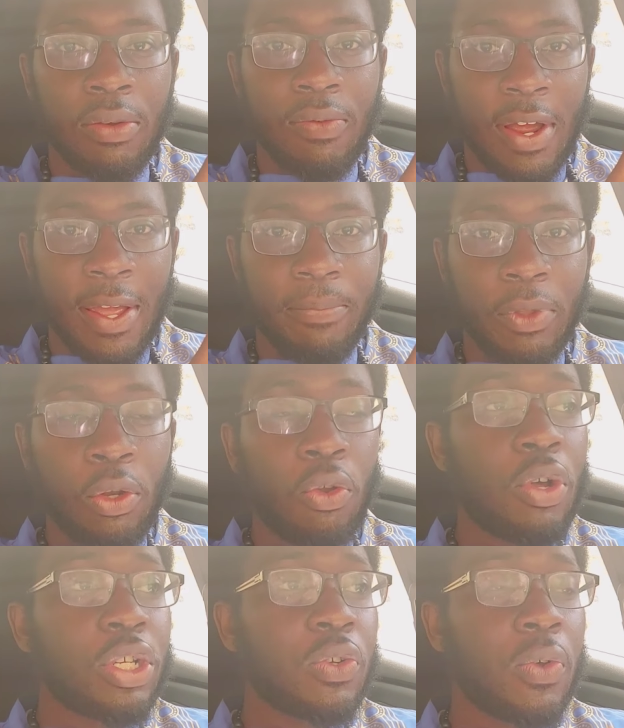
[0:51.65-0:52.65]
Right? The
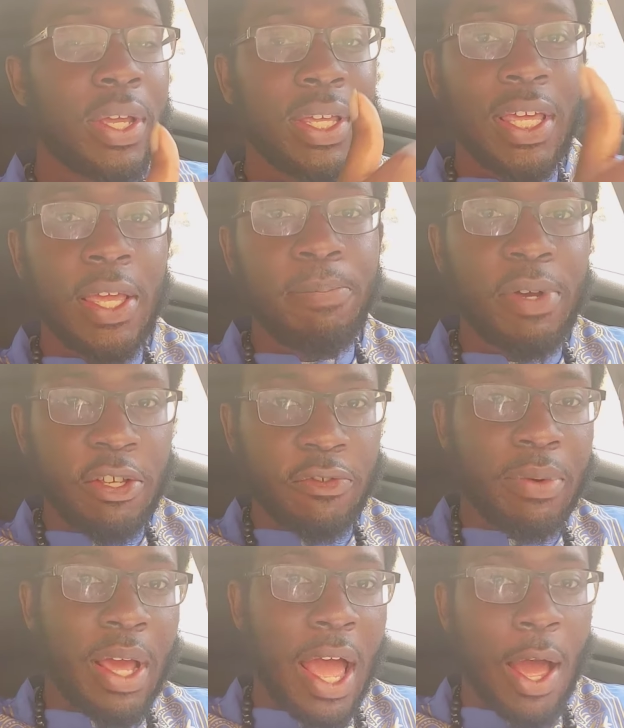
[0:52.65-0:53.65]
Lord is going to keep us
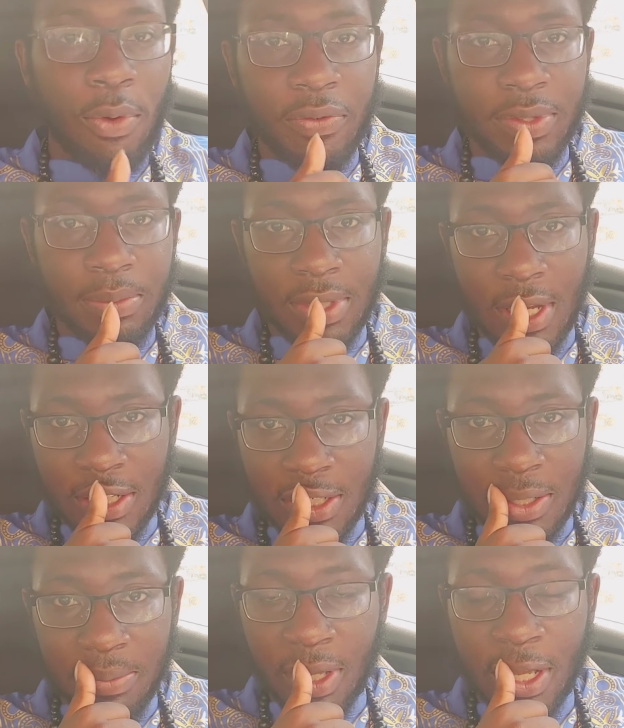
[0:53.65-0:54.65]
from the hour of
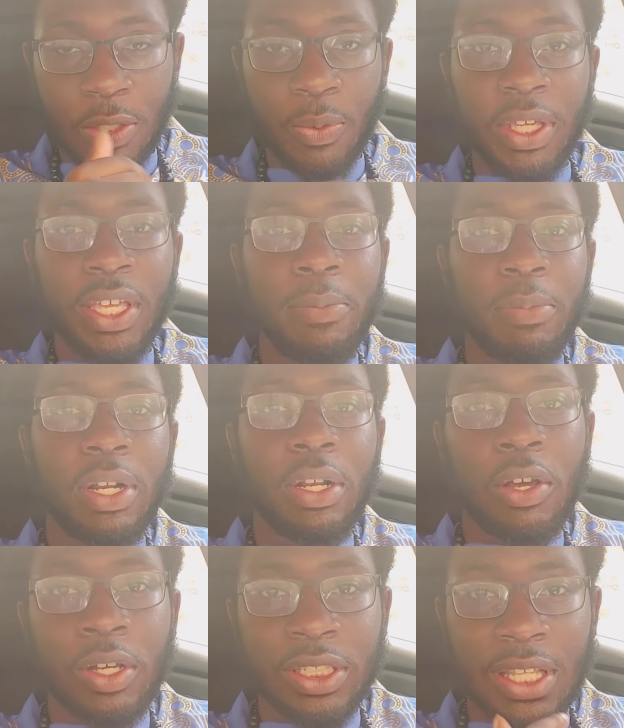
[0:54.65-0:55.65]
temptation because we keep in the
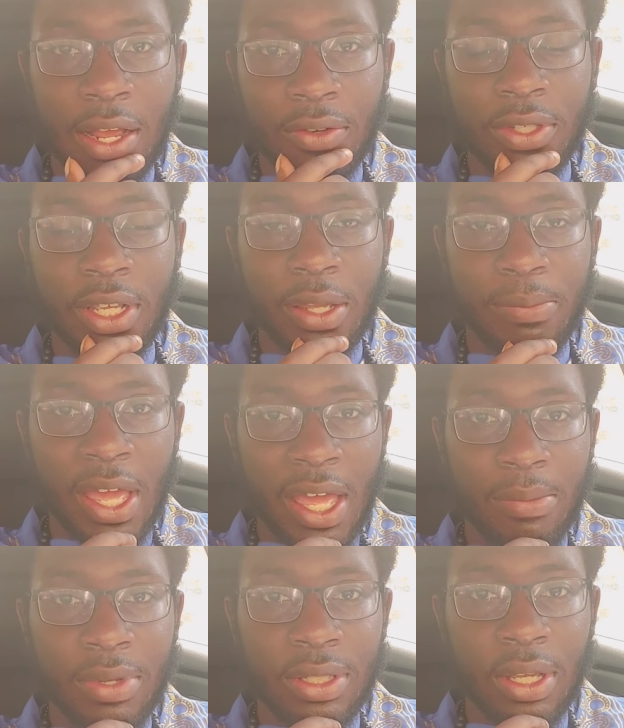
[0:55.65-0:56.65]
law, statutes, and
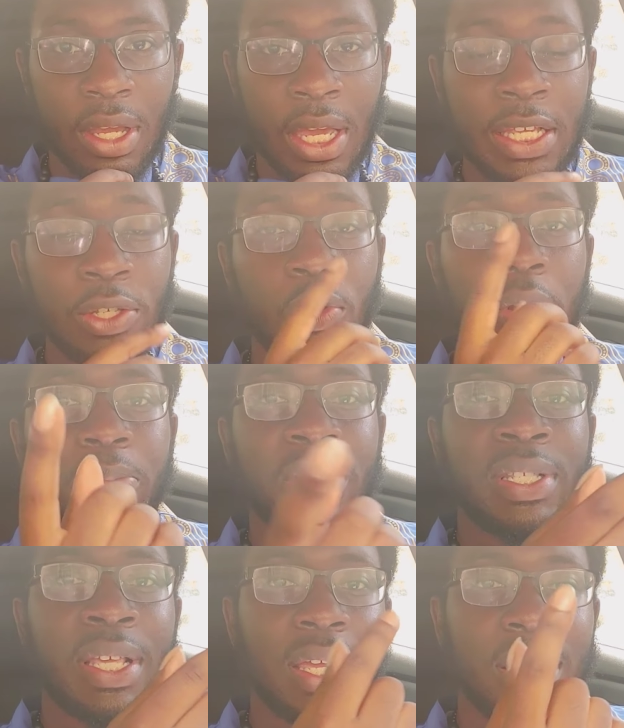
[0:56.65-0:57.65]
commandments. He's going to
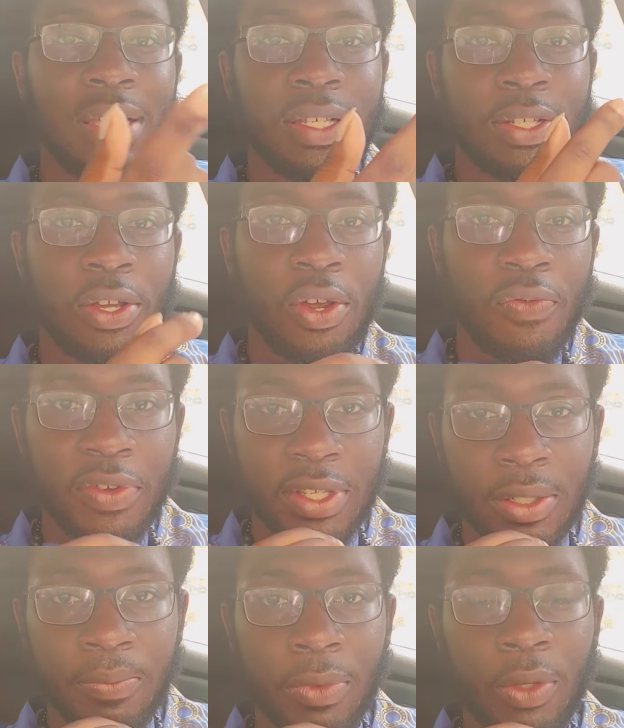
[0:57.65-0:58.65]
protect his
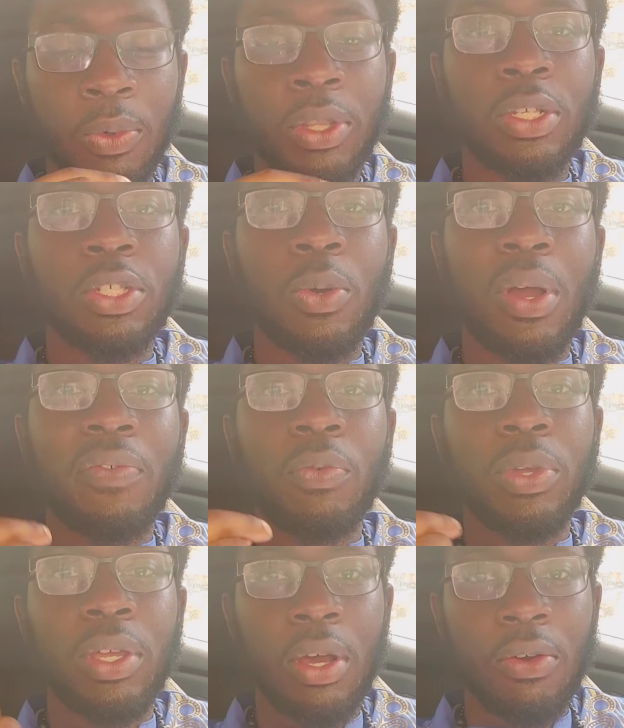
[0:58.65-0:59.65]
servants whithersoever
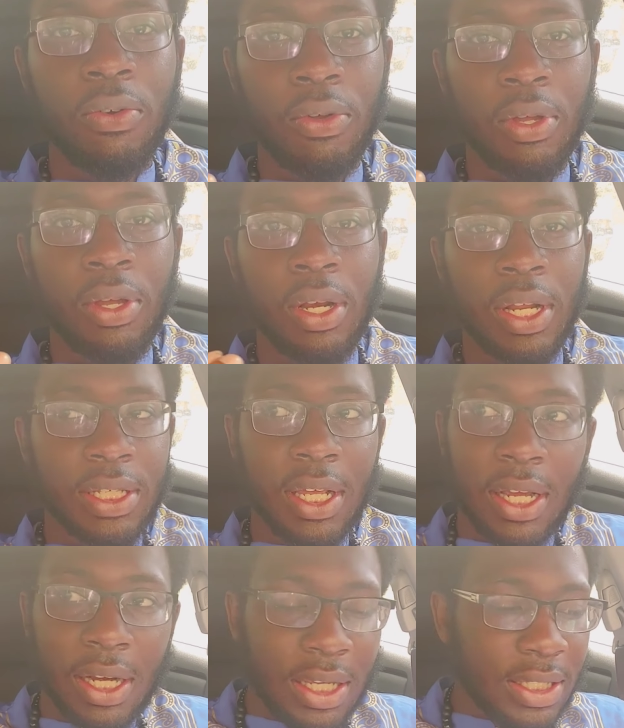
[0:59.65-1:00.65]
we go. Let's
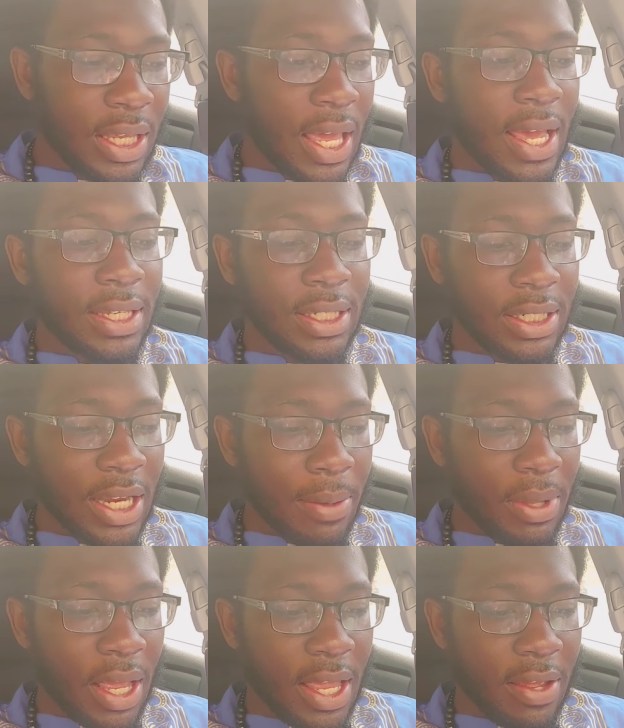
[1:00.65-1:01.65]
get Ecclesiastes
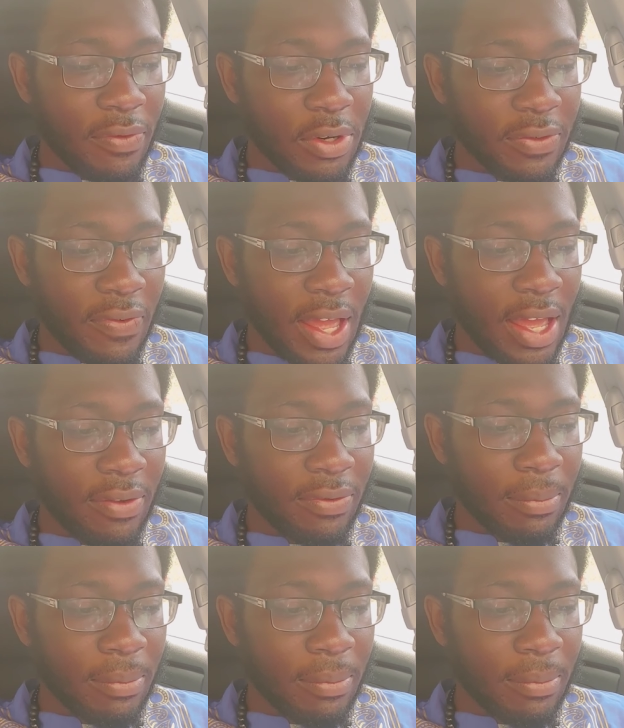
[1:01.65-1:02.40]
chapter 8, verse 5.